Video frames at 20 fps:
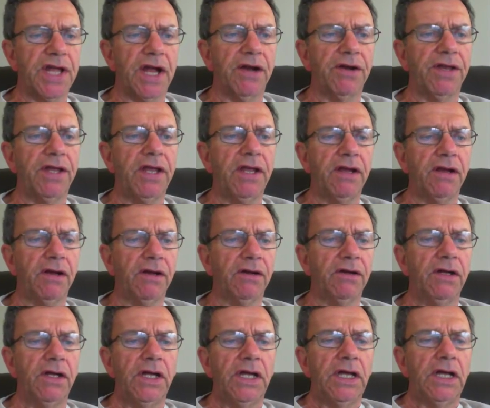start
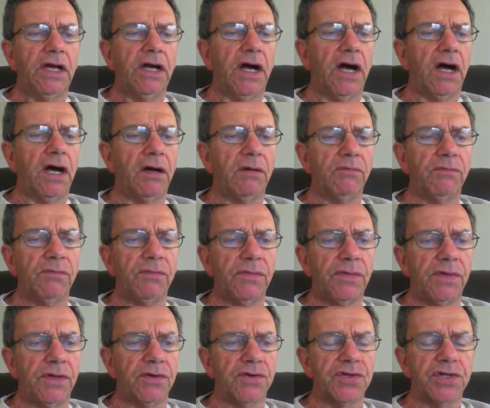here.
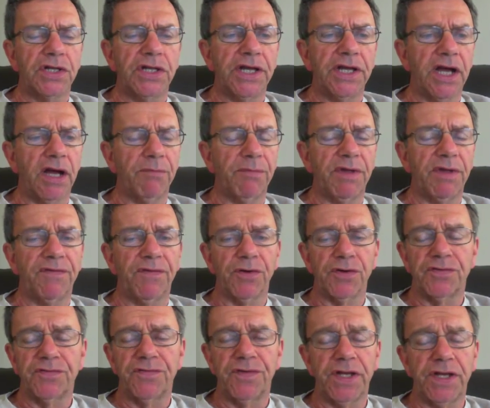There's click on me
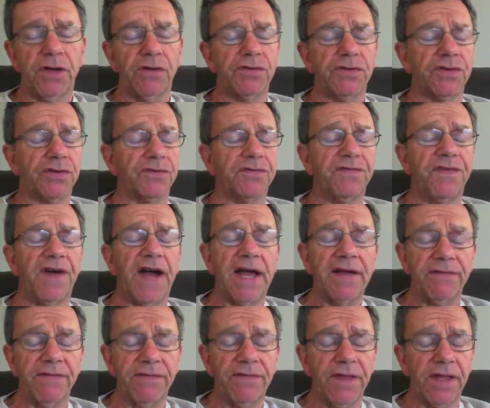first videos. There's
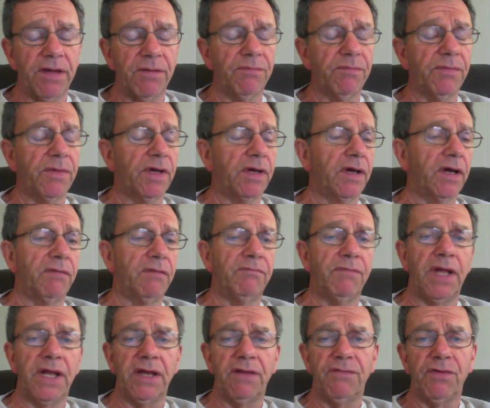5 of them.
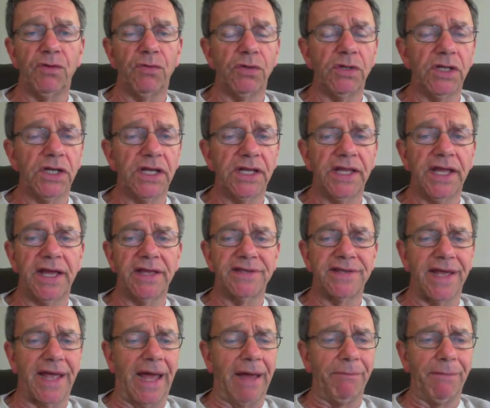Many of you will look at that
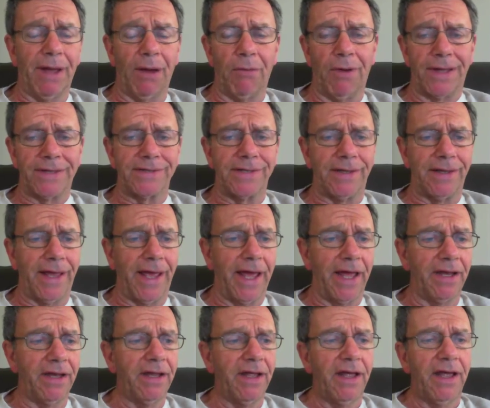and say, I'm not watching
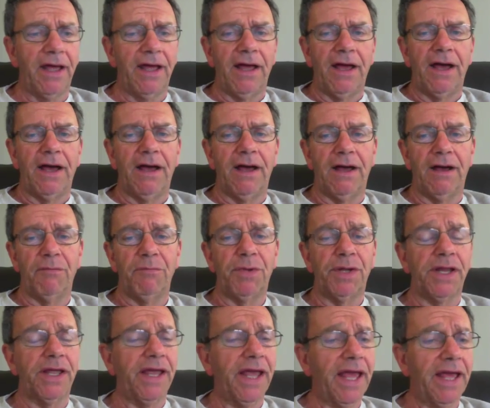that.
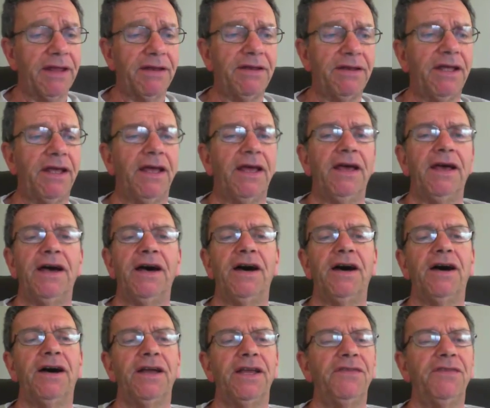But again,
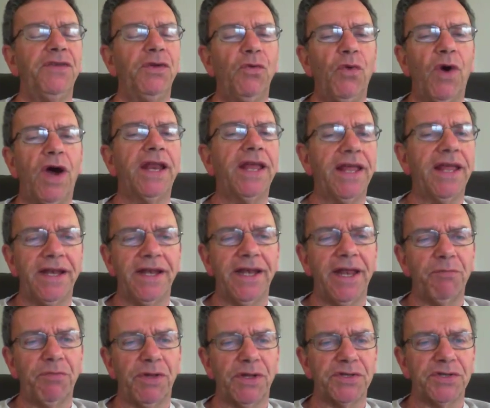if you want to get
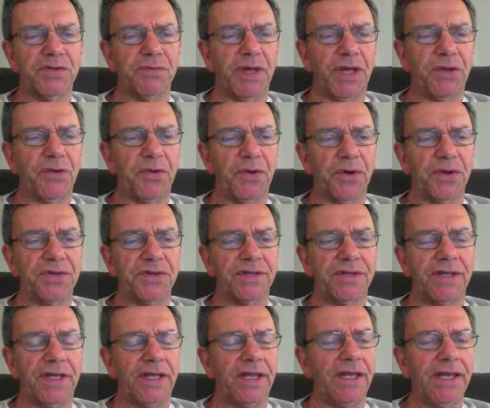an A+ in my
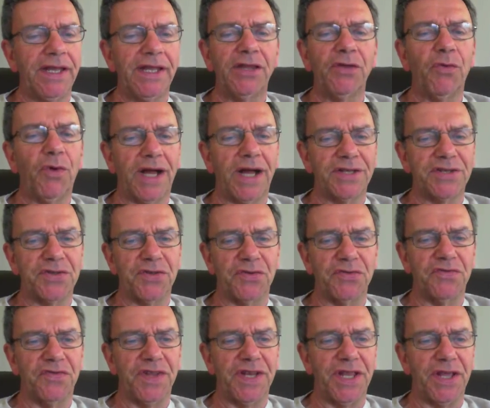course, you need to watch
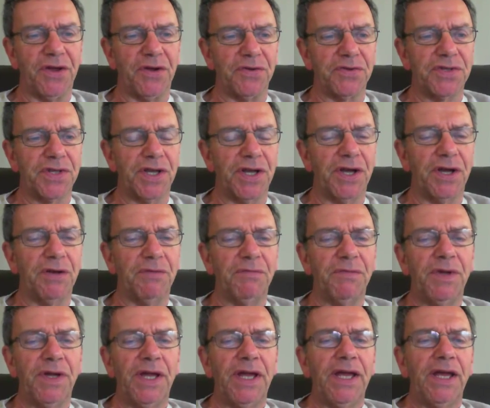those videos.
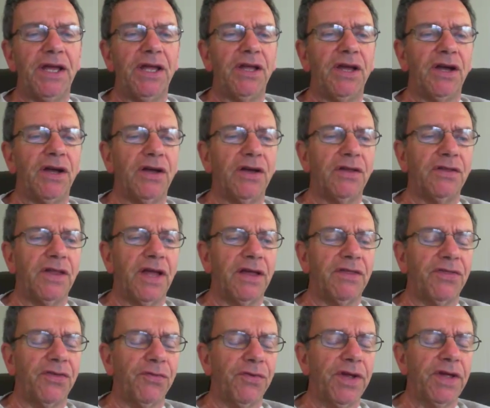
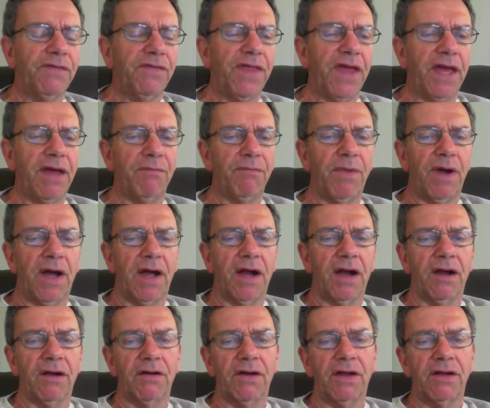3 of them
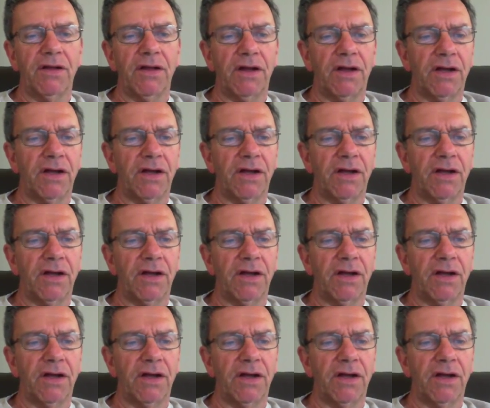are